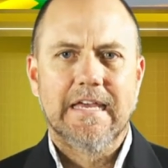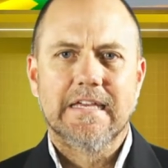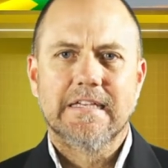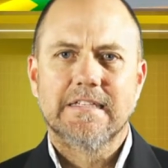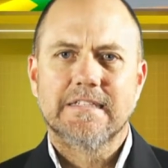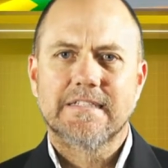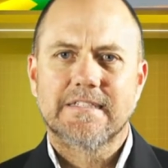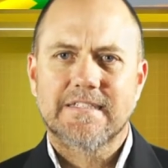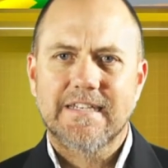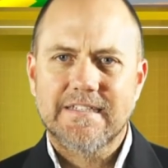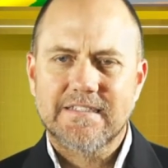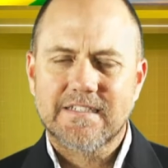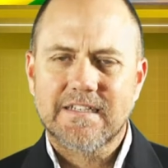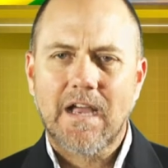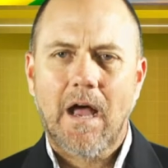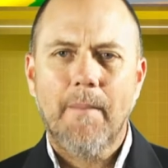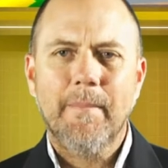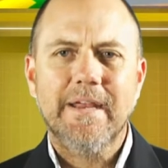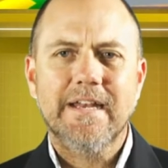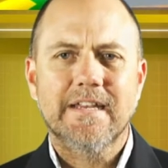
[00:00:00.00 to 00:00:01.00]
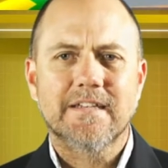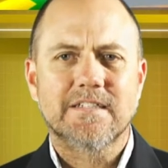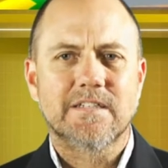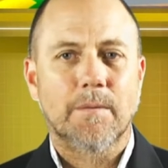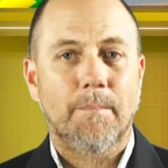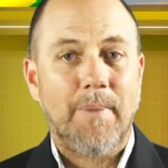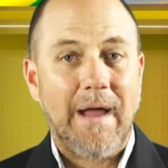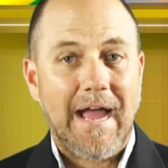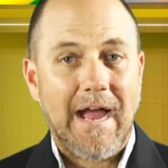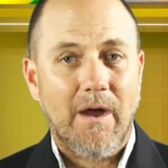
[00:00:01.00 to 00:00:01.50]
Since coming into
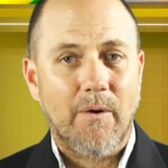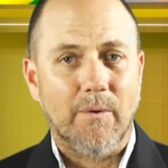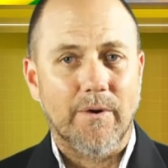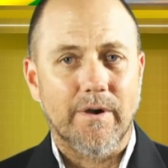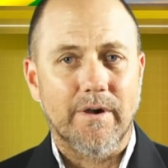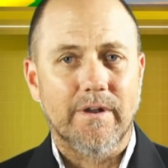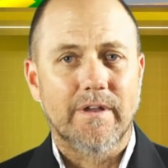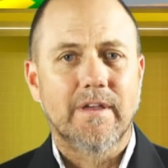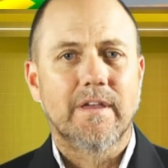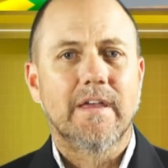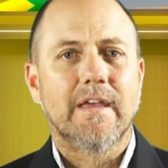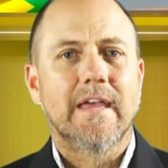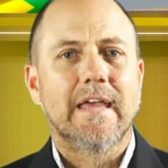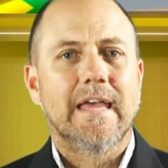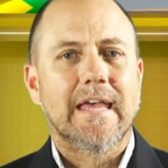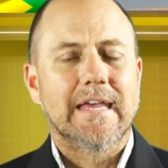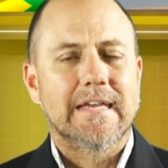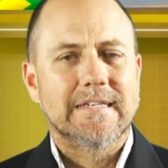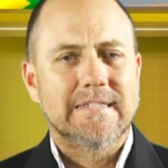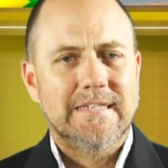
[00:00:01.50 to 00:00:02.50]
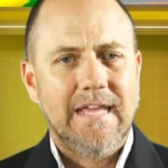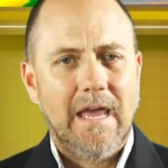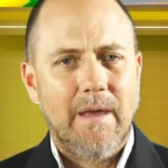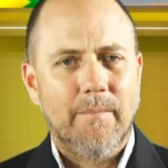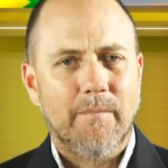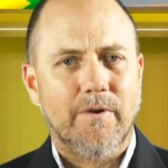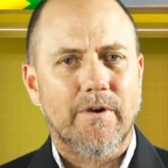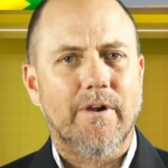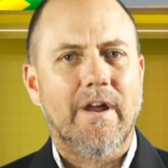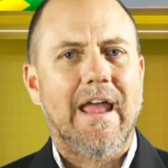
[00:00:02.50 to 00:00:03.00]
power,
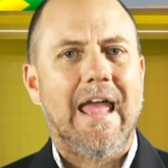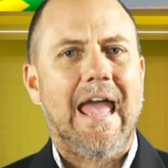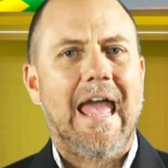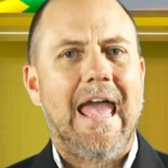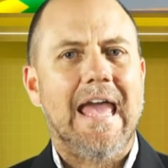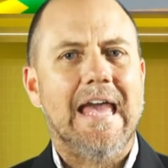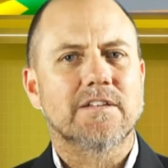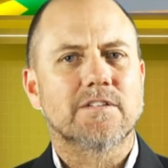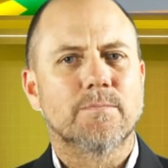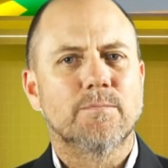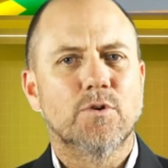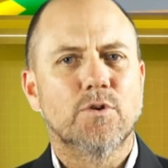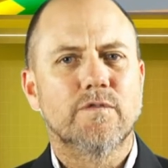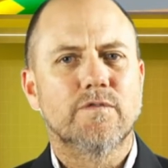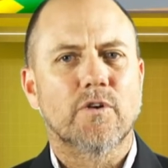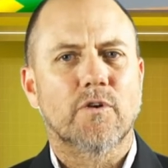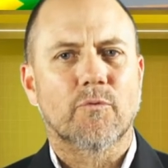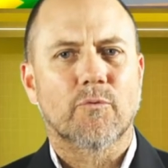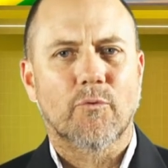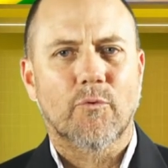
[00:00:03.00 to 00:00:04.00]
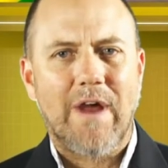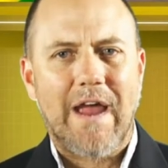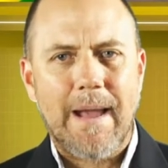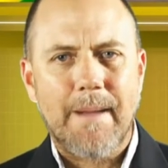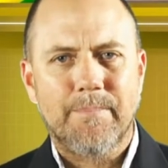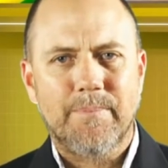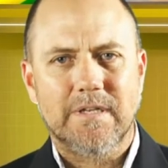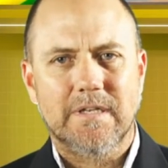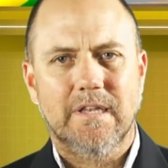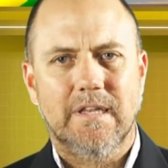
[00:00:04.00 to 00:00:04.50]
Temer has moved
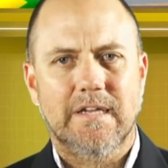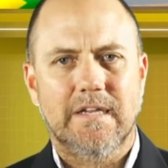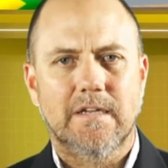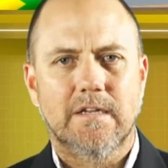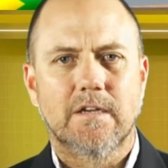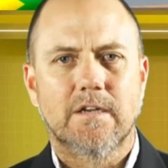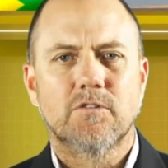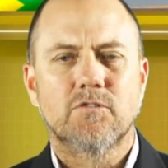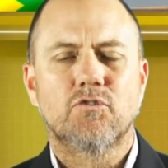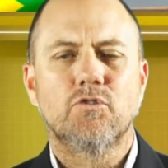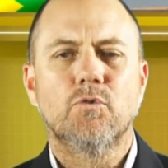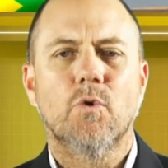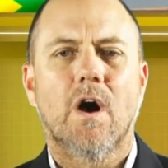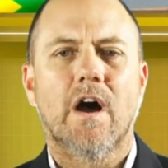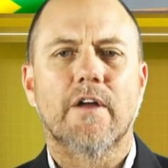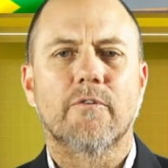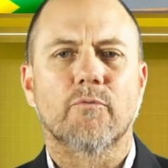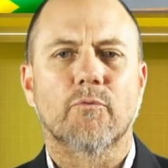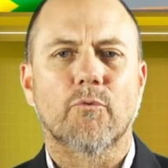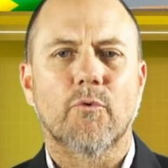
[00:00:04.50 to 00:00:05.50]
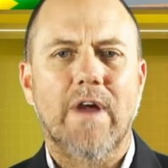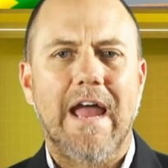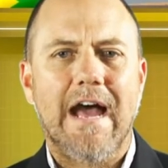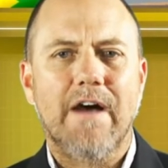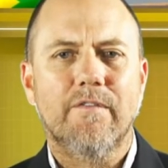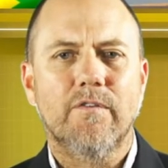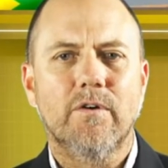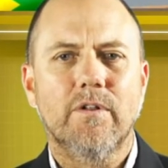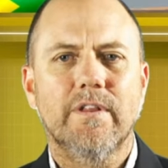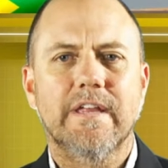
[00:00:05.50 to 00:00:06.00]
rapidly to
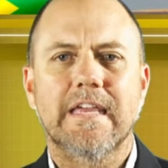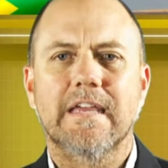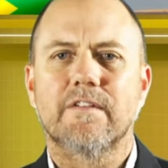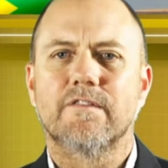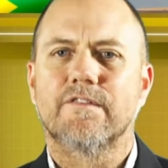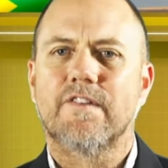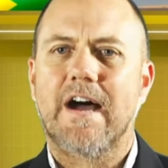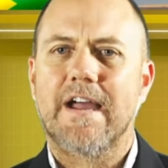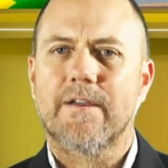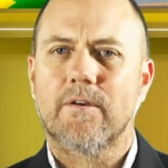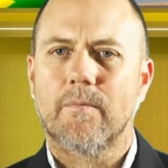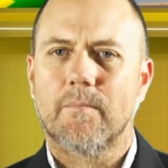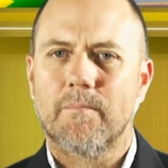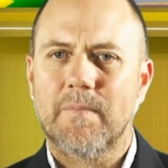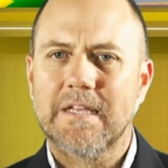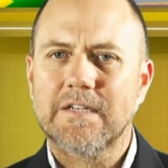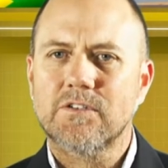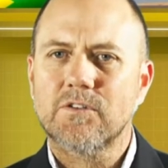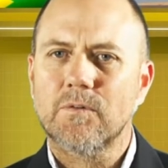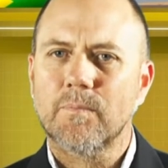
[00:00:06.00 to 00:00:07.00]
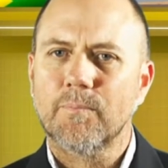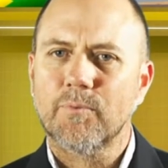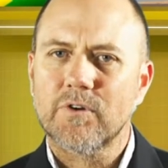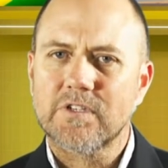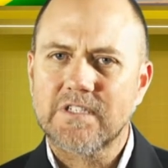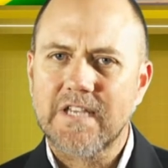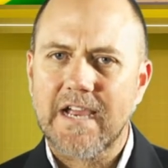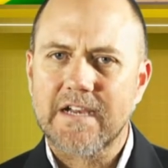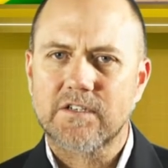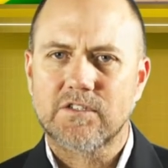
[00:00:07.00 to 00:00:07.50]
unravel environmental
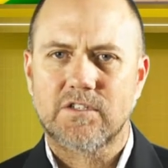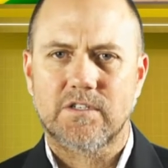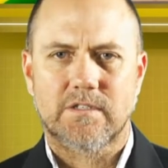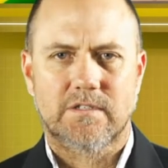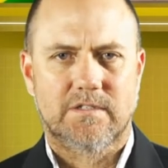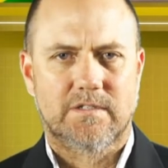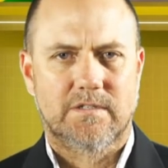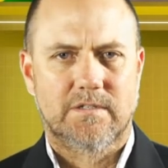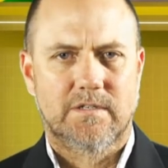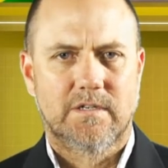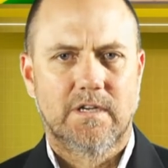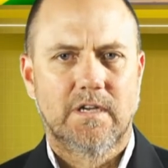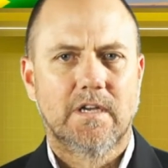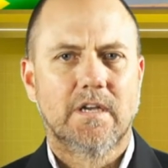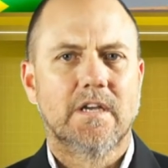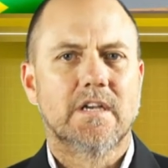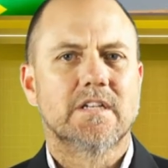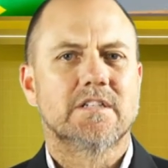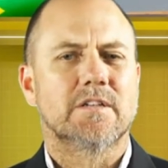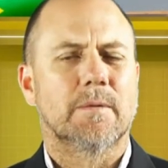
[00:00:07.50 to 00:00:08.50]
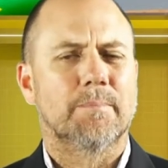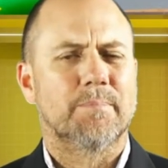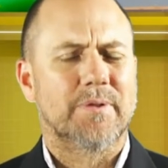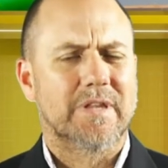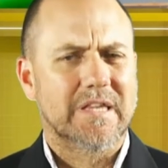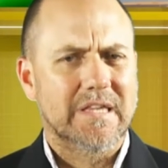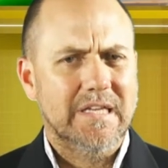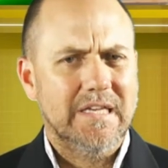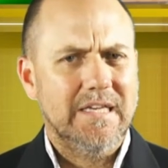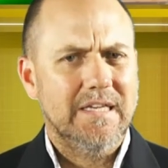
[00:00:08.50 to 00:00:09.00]
protections to
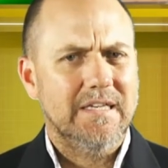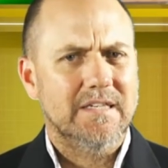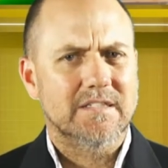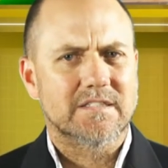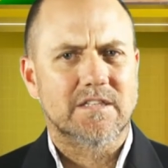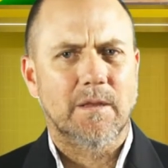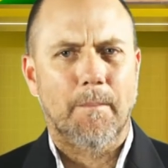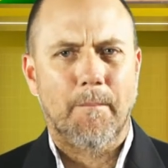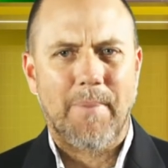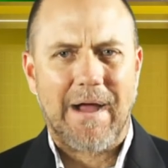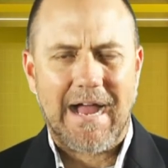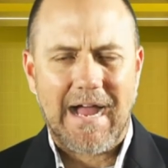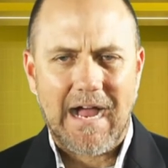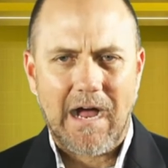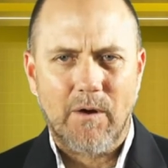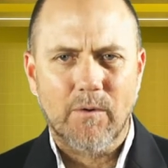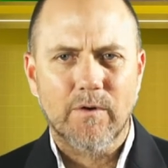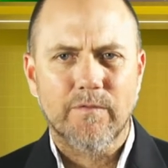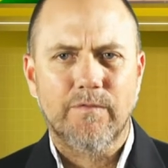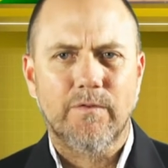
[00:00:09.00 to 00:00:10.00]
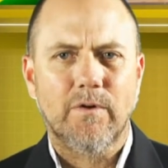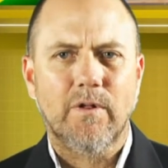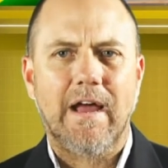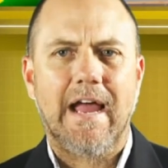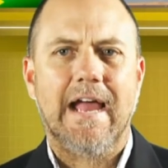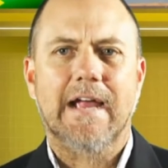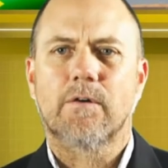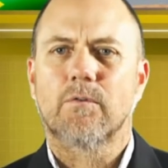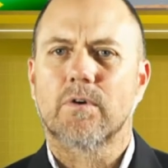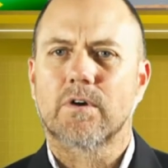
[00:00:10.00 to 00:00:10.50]
please the powerful
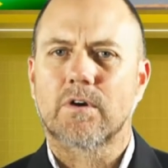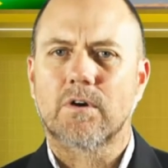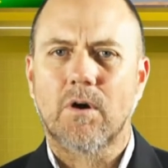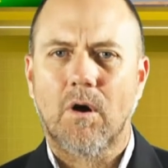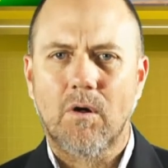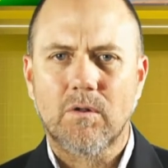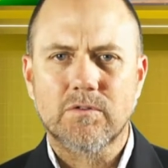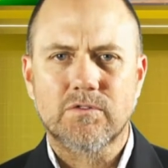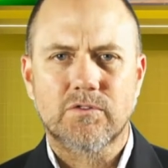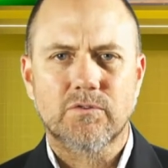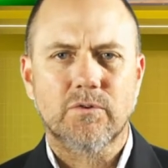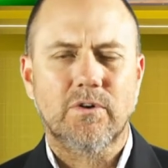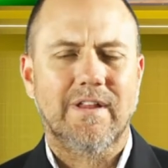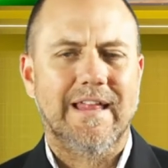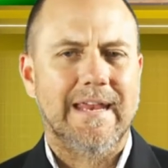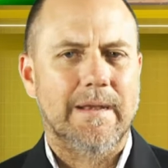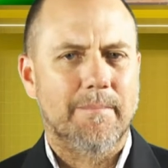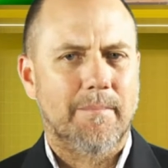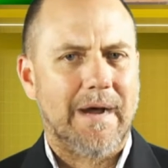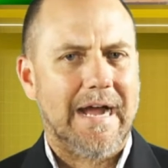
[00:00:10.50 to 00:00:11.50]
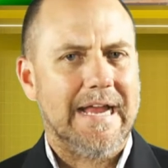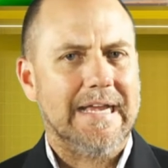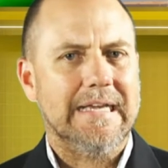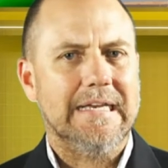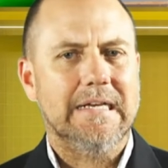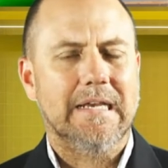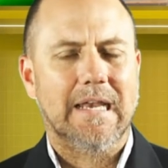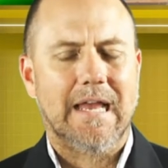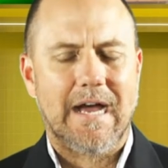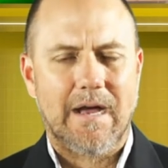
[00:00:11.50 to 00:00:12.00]
agricultural and
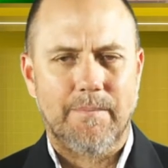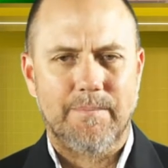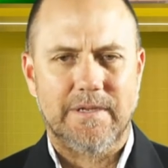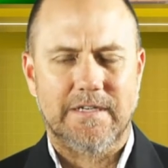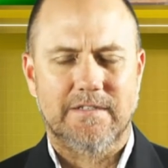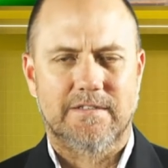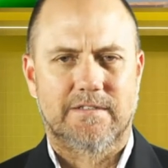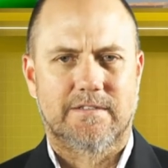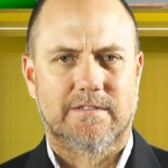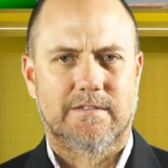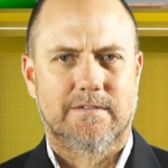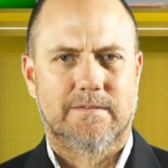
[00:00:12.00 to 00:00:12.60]
mining lobbies.